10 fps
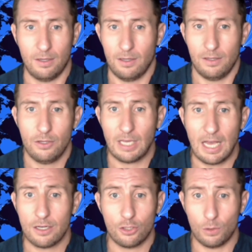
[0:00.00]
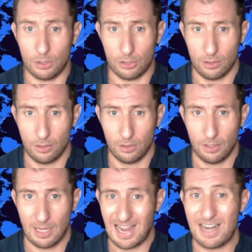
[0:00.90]
you can't do it.
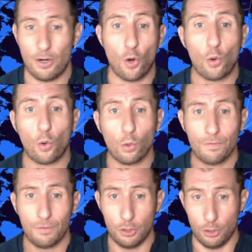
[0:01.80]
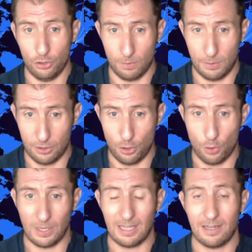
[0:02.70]
And all of the nurseries are
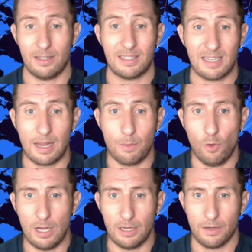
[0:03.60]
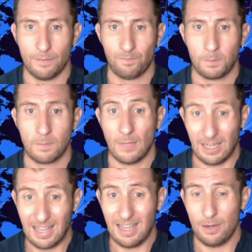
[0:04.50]
doing it the same way.
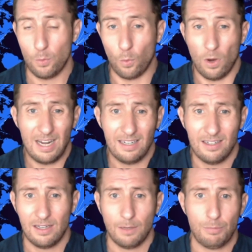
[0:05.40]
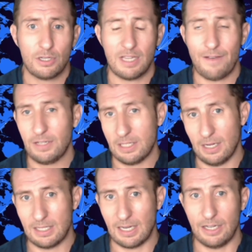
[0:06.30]
Again, why? Because
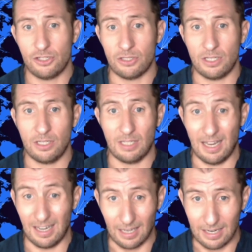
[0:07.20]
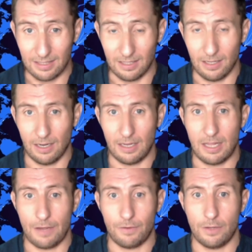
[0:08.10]
advertising agencies are lazy and they
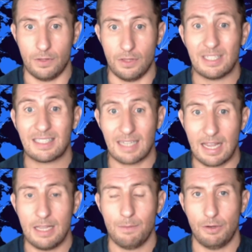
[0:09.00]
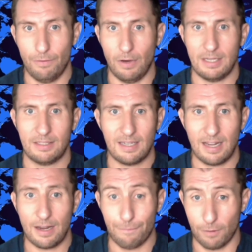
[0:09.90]
have given the same advice to
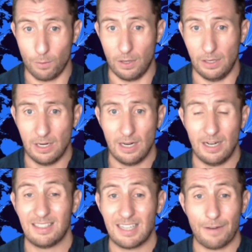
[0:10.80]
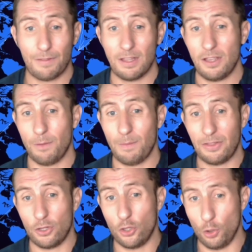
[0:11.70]
everyone instead of thinking about the
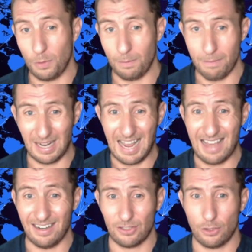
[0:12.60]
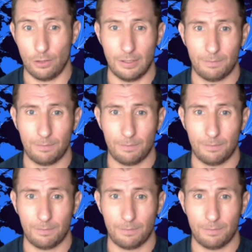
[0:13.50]
human mechanics of it.